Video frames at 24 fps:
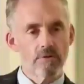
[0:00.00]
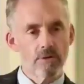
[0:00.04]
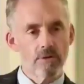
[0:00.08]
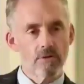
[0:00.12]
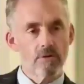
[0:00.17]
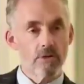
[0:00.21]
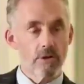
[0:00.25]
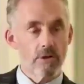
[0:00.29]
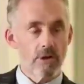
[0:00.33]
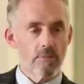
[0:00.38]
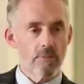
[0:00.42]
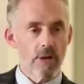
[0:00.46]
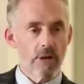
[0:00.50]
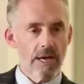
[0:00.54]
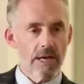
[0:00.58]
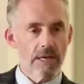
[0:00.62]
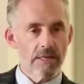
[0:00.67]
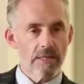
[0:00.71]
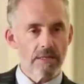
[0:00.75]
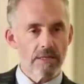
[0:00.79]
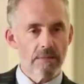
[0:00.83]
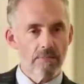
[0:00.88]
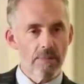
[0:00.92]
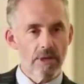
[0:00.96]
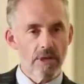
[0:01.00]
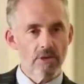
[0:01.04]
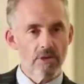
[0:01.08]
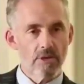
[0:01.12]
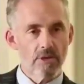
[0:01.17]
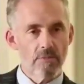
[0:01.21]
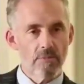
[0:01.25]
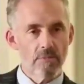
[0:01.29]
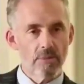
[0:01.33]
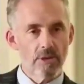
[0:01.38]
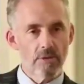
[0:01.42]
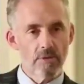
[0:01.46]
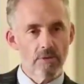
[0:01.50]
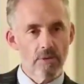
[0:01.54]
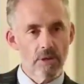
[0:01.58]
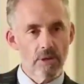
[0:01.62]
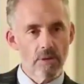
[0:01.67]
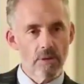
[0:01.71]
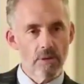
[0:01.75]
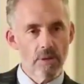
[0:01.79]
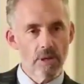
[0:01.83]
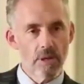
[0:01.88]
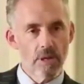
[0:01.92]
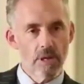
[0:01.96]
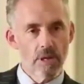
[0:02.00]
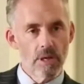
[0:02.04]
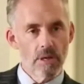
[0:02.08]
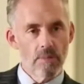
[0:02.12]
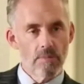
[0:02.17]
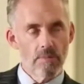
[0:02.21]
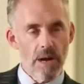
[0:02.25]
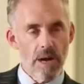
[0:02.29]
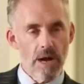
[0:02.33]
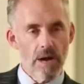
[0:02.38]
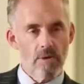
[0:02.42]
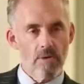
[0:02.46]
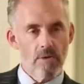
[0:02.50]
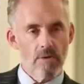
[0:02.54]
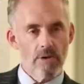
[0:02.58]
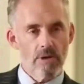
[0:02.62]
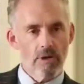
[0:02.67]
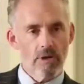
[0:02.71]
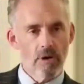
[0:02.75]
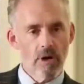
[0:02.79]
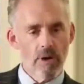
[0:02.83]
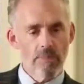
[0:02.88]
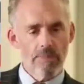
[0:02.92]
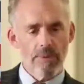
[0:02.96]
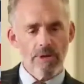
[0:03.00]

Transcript: confusion, in my estimation, between power and